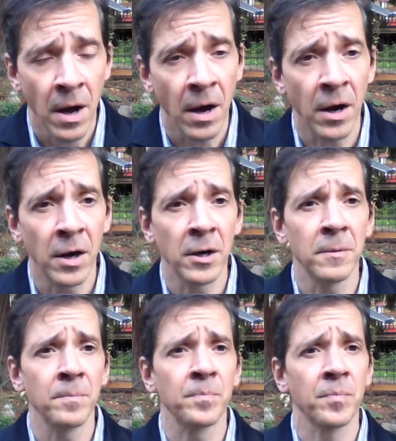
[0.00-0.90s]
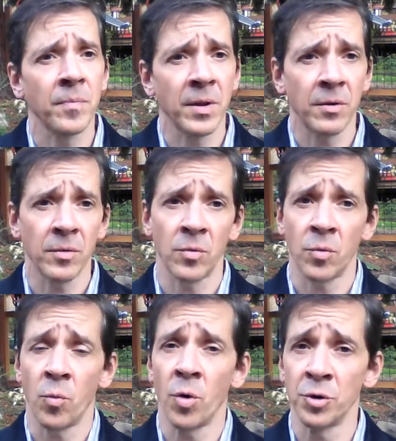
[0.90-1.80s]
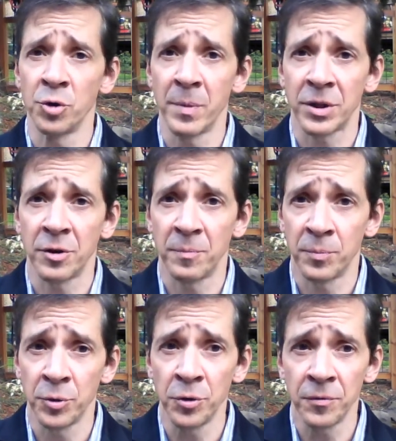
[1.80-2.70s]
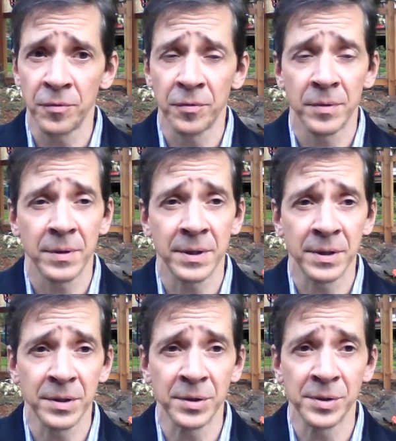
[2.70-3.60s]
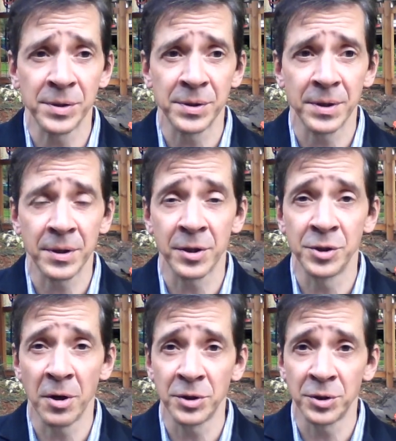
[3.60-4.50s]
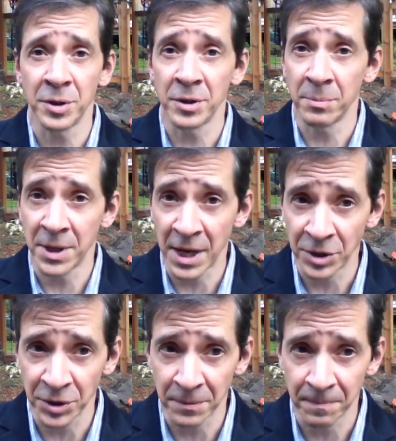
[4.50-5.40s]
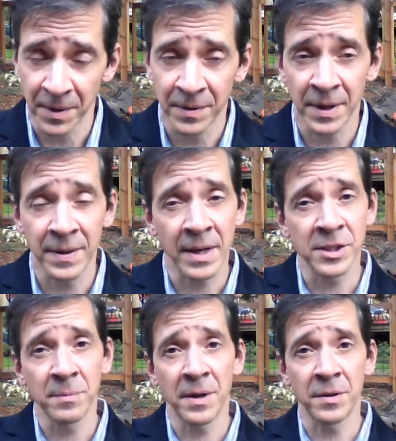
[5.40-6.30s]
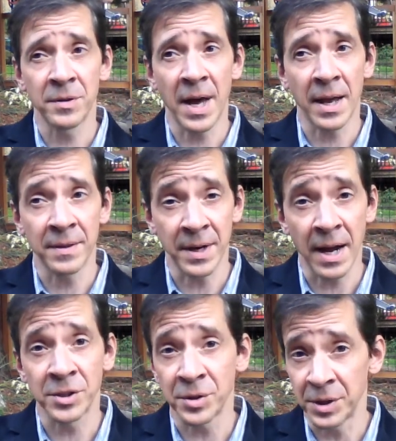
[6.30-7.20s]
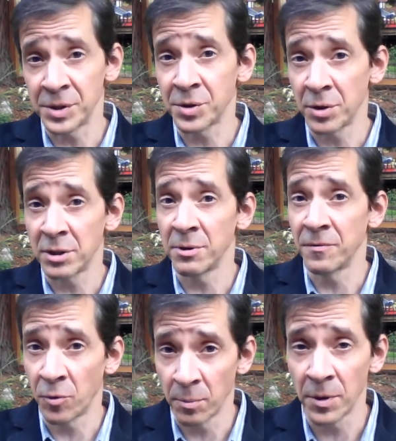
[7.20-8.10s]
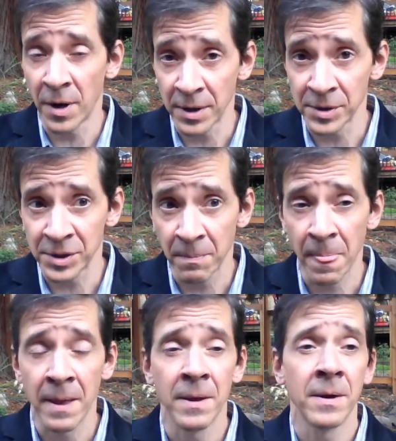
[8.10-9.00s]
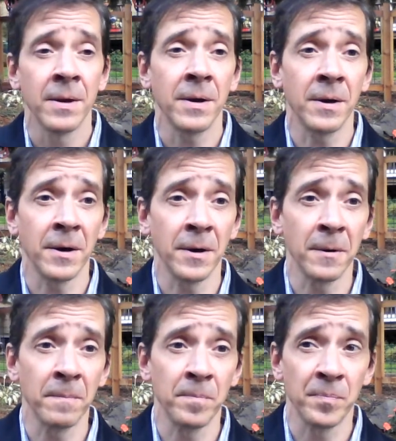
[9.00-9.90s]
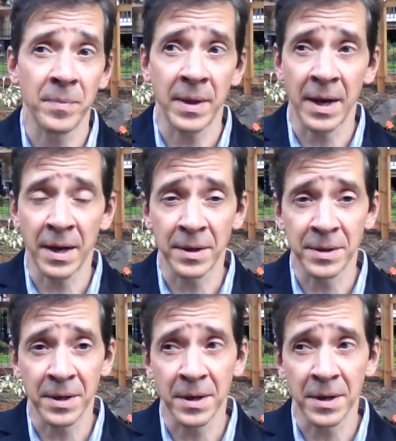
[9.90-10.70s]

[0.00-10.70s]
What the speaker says: Okay. One new method of proof is conjunction elimination, and that's a method that actually is going to be formalized, and